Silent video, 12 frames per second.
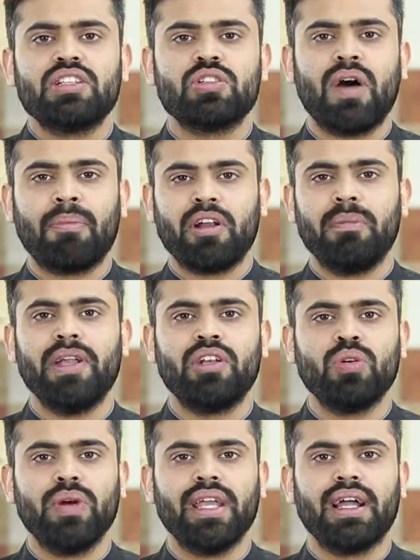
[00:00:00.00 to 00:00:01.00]
So I'm going to be
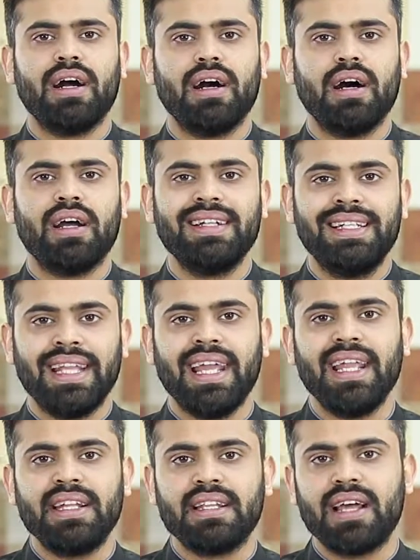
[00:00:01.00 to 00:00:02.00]
doing a
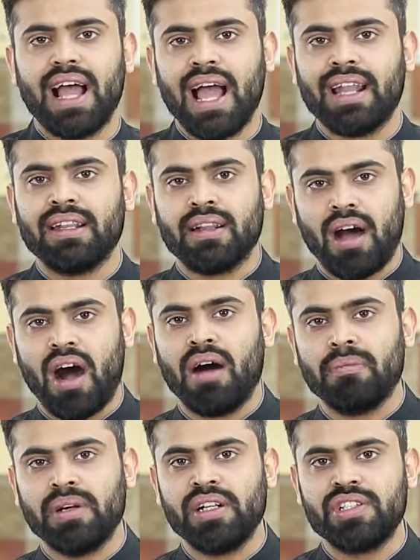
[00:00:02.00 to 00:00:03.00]
date and an
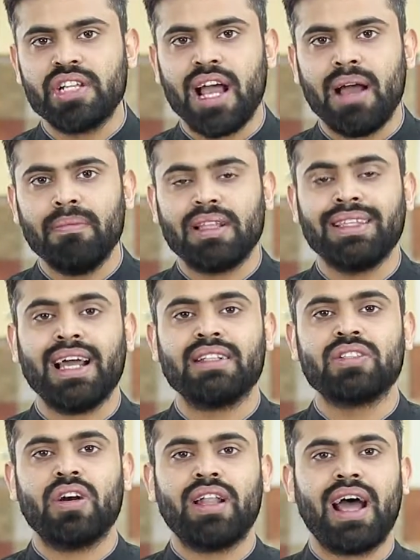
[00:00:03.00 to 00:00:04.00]
almond jam that
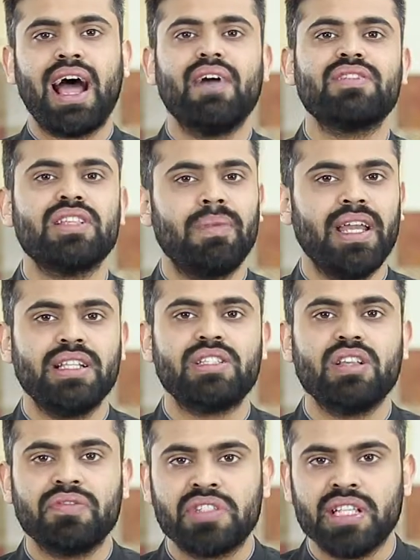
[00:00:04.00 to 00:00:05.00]
is going to have some
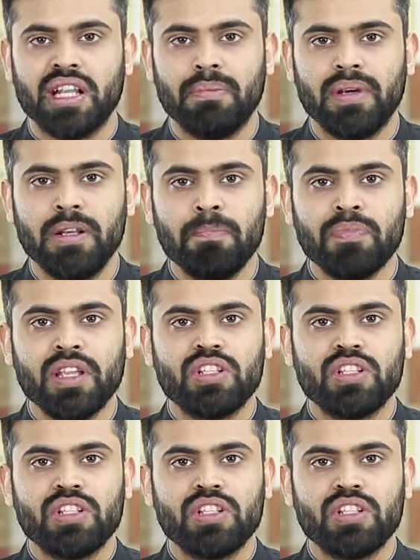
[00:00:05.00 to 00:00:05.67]
hints of cinnamon.